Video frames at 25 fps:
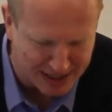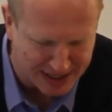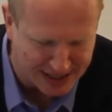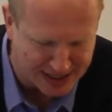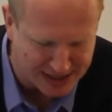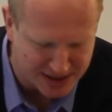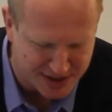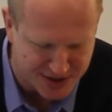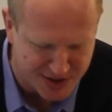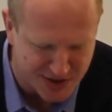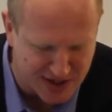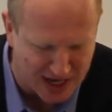
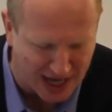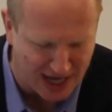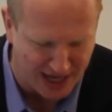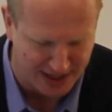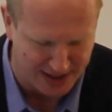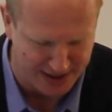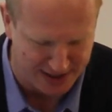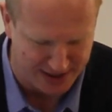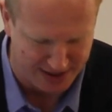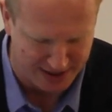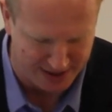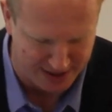me,
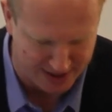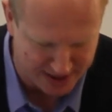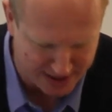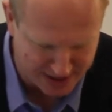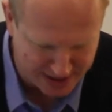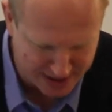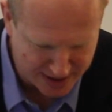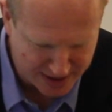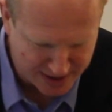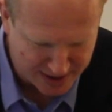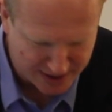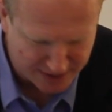Satan,
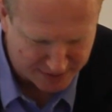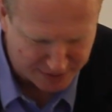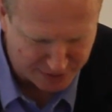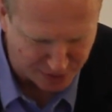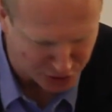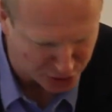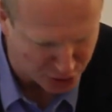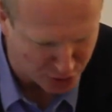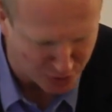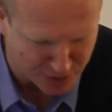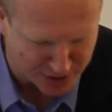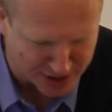
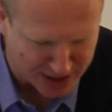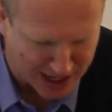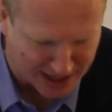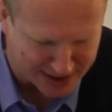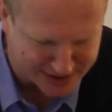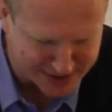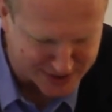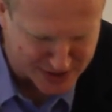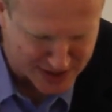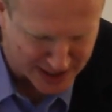for you are not